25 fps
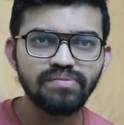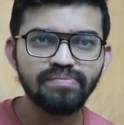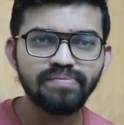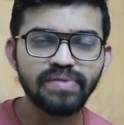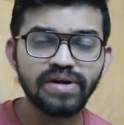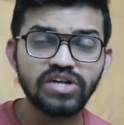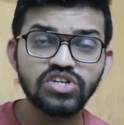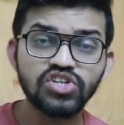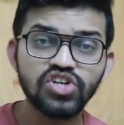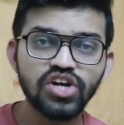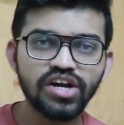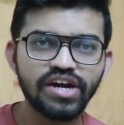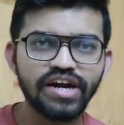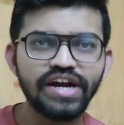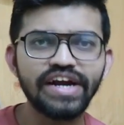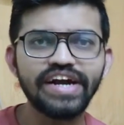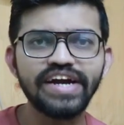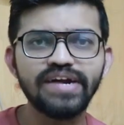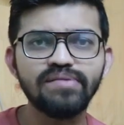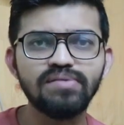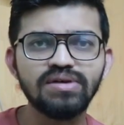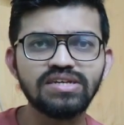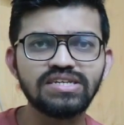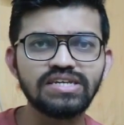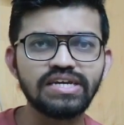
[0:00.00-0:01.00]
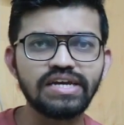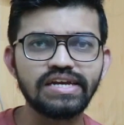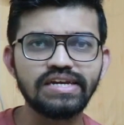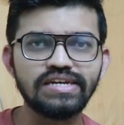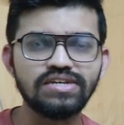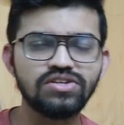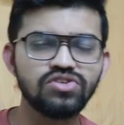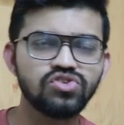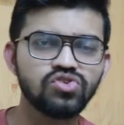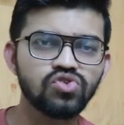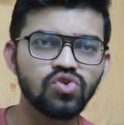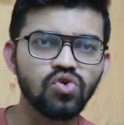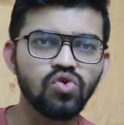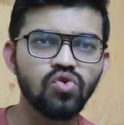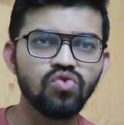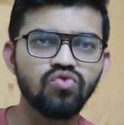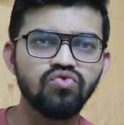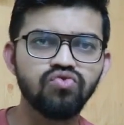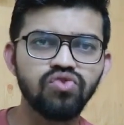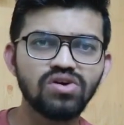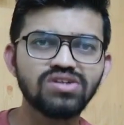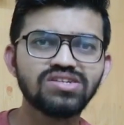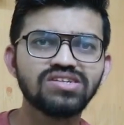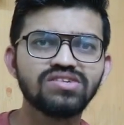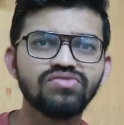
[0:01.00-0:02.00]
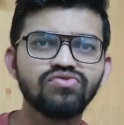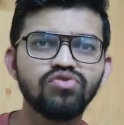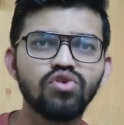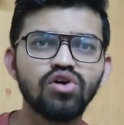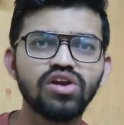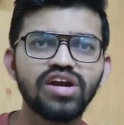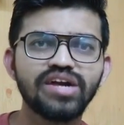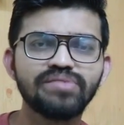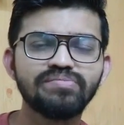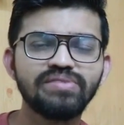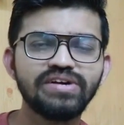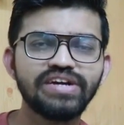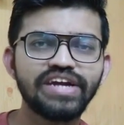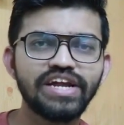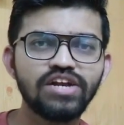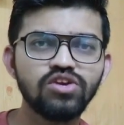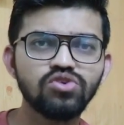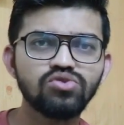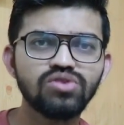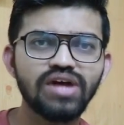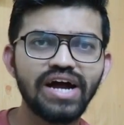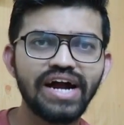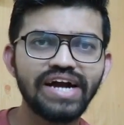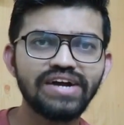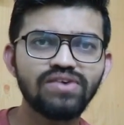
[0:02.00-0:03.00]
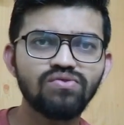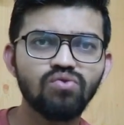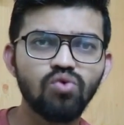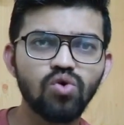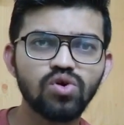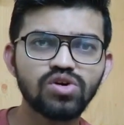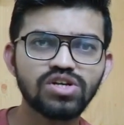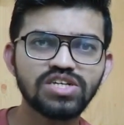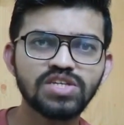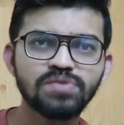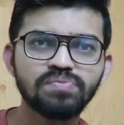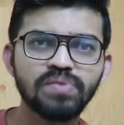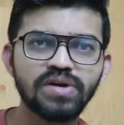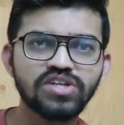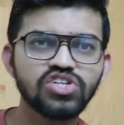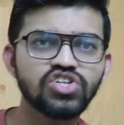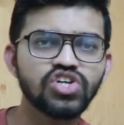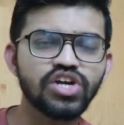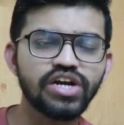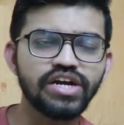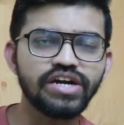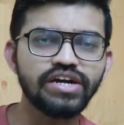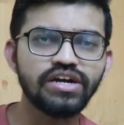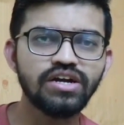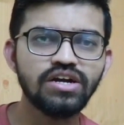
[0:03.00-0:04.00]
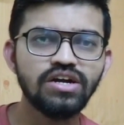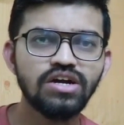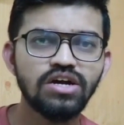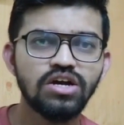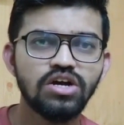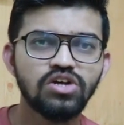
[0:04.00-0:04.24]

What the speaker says: pressure head basically. So first of all, let me tell you that what is pressure head.